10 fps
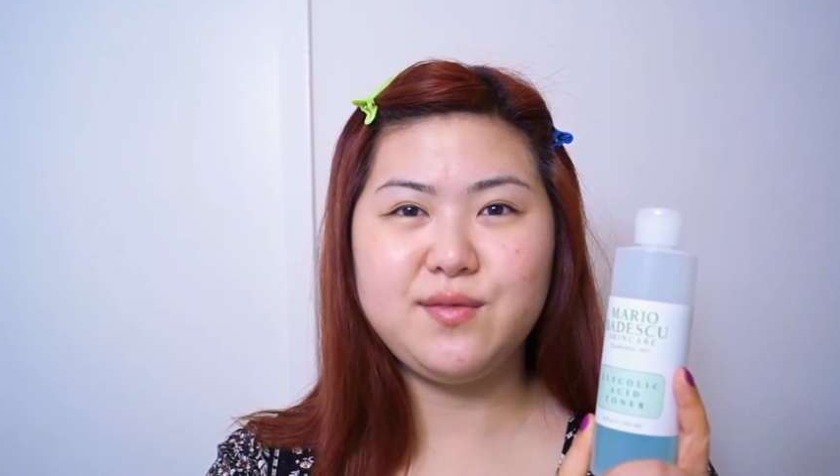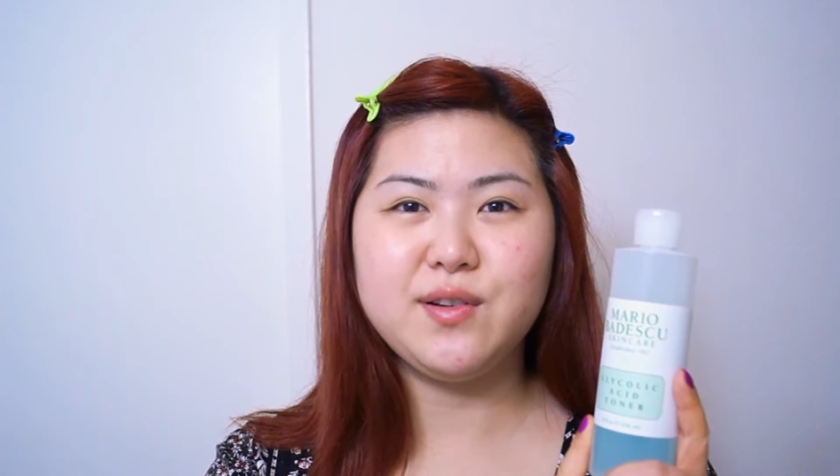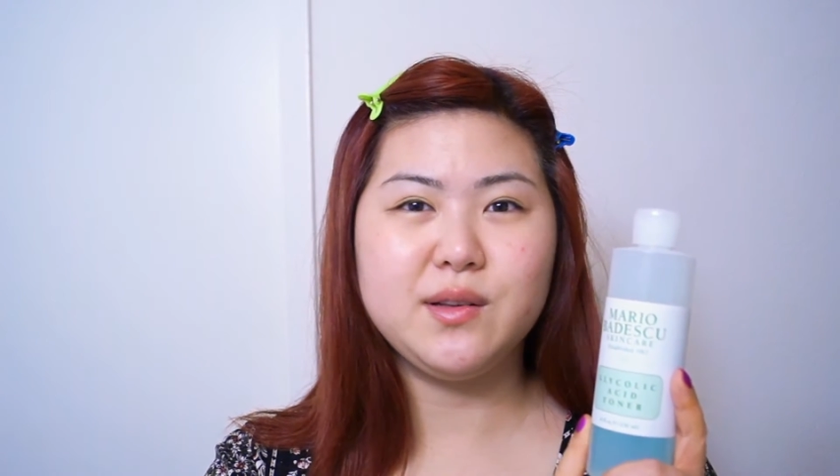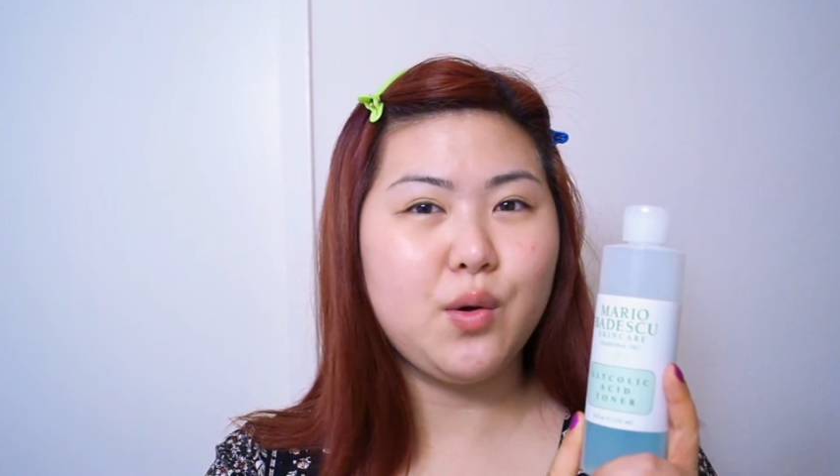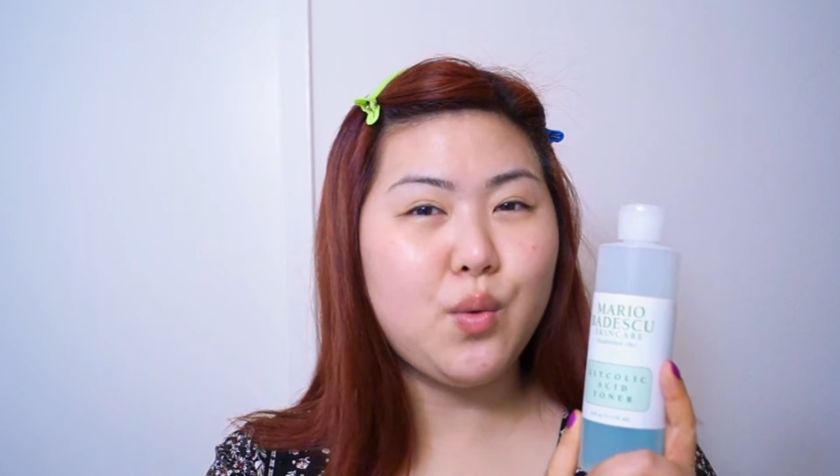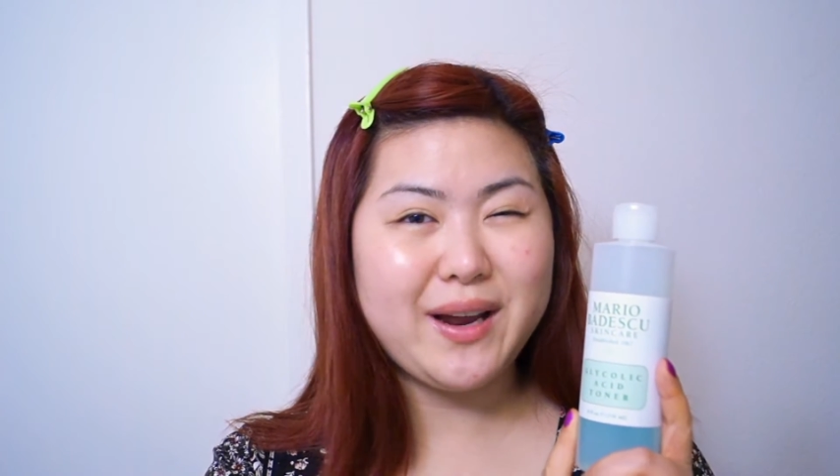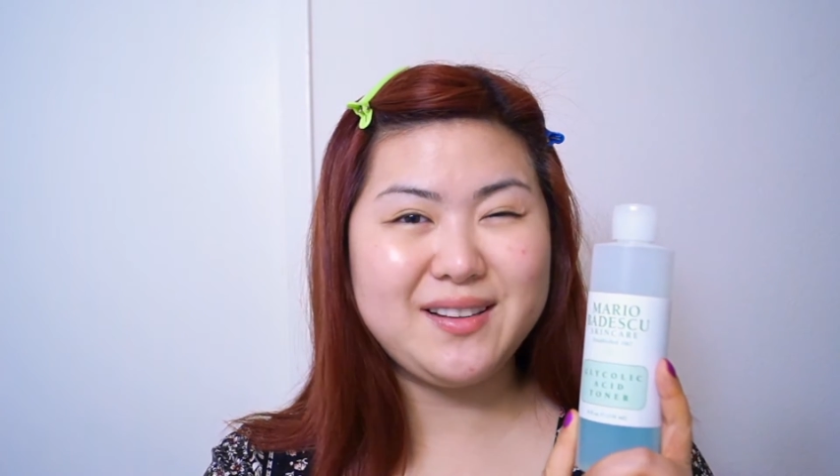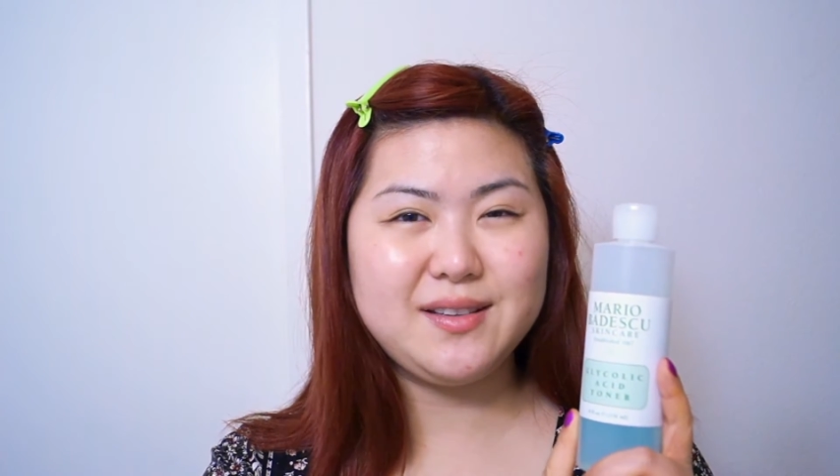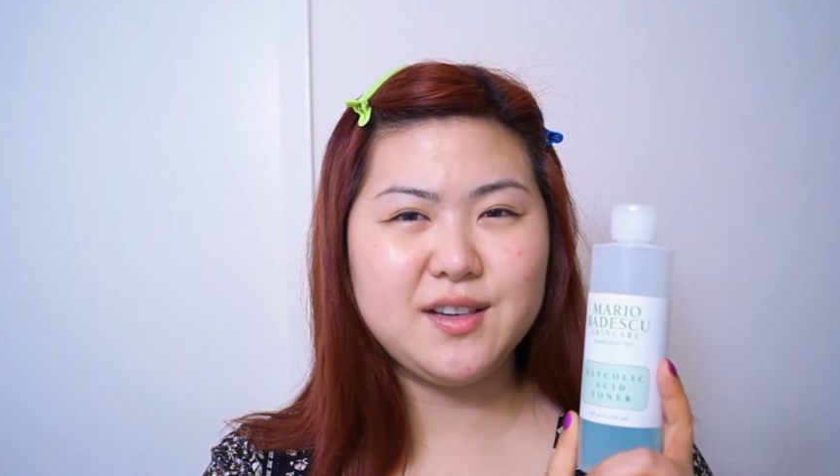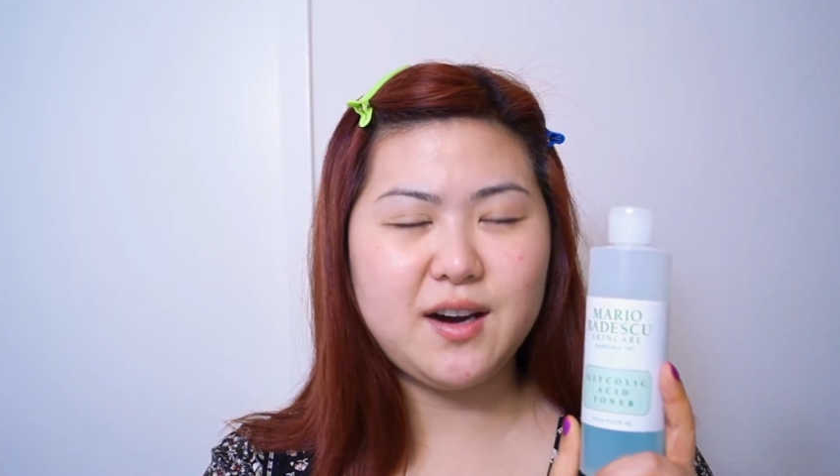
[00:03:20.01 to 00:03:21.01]
feeling
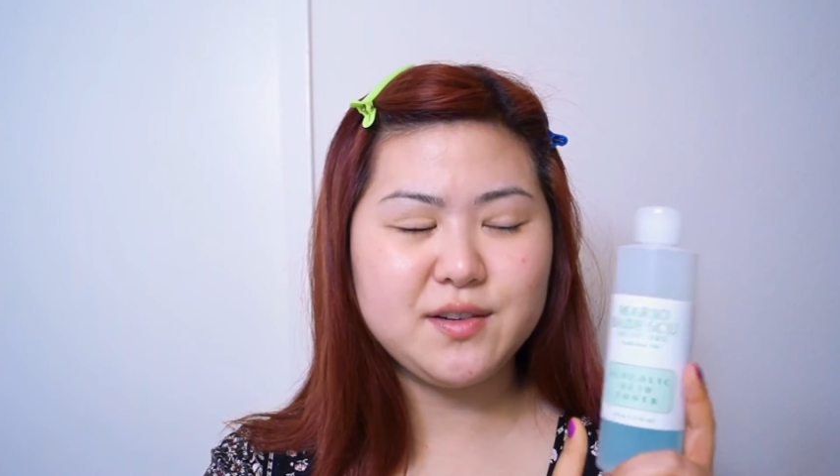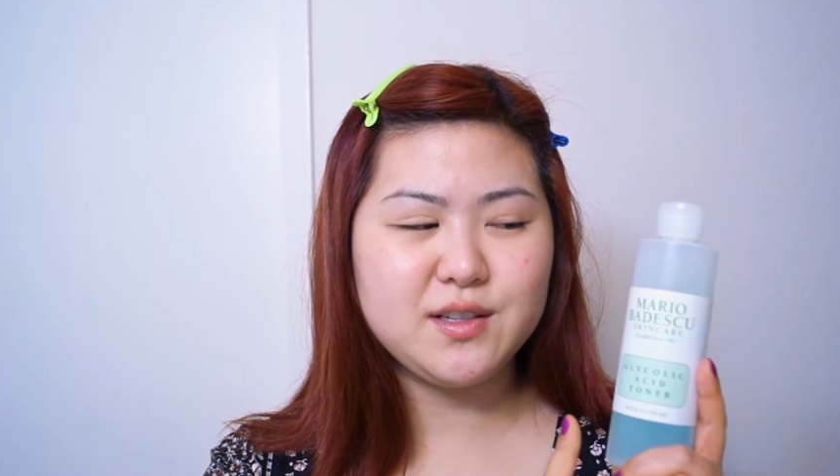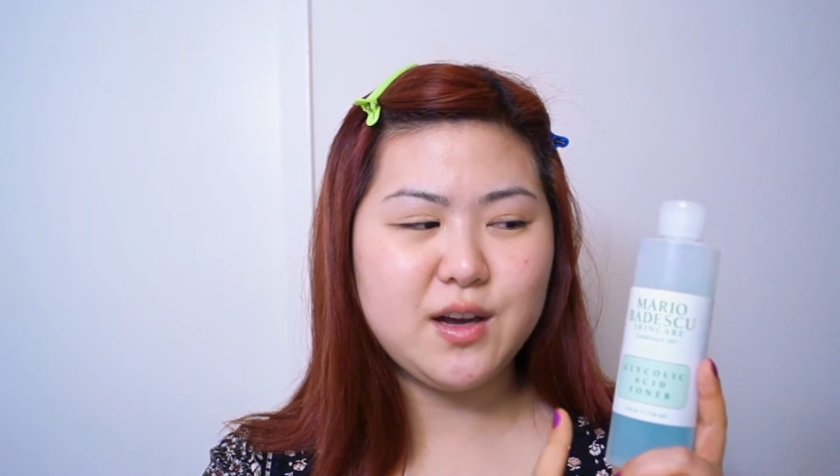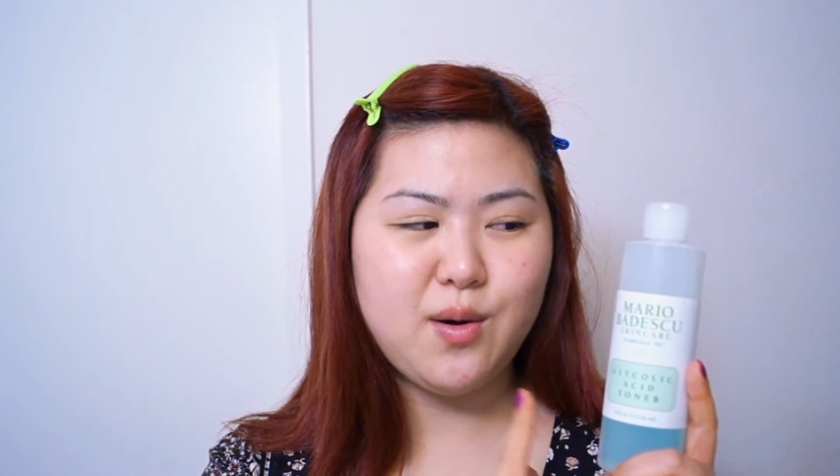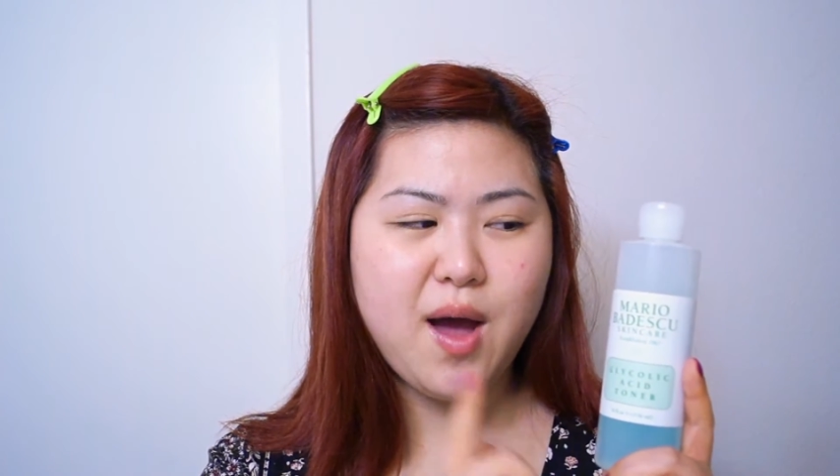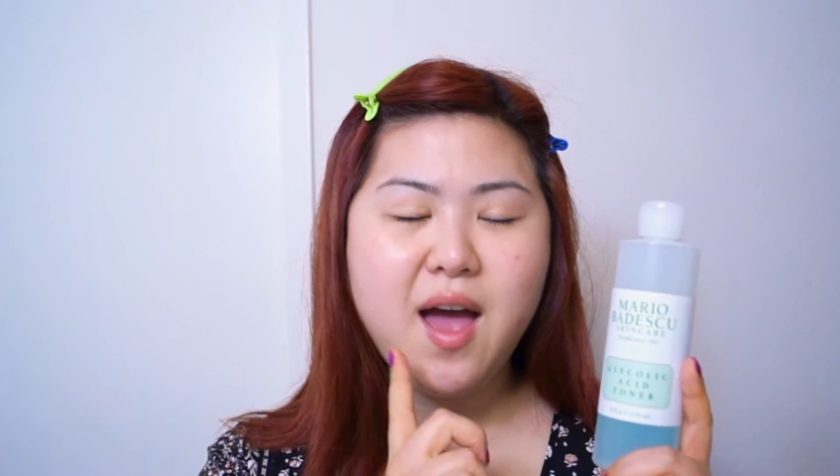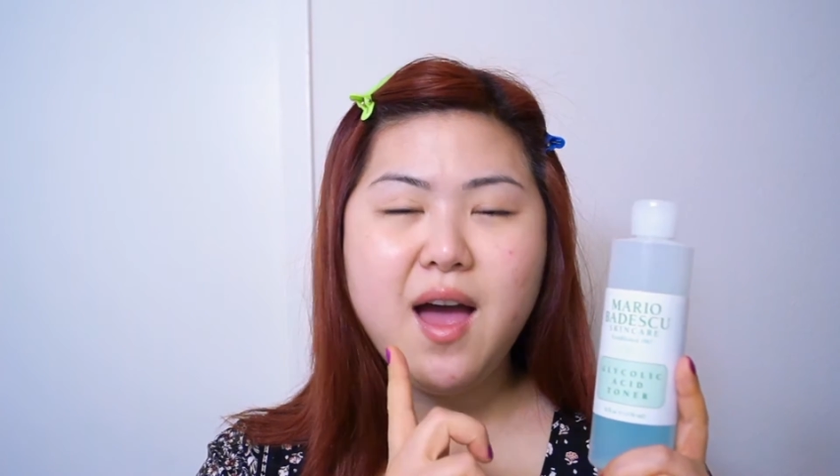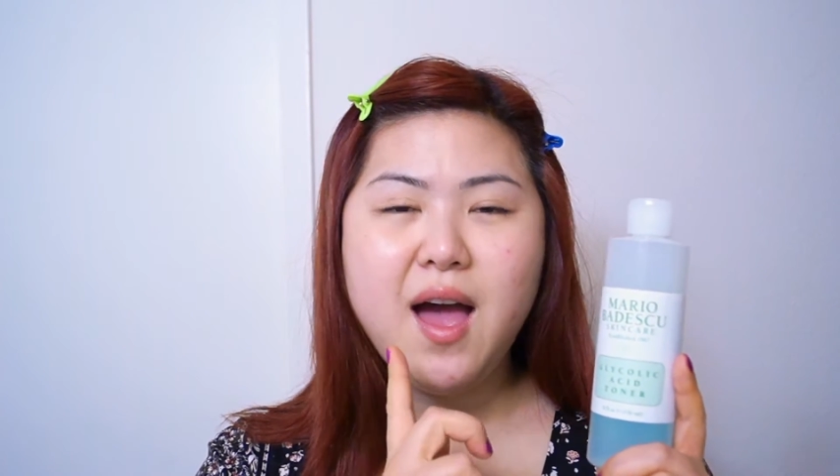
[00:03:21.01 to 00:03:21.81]
quite soft. So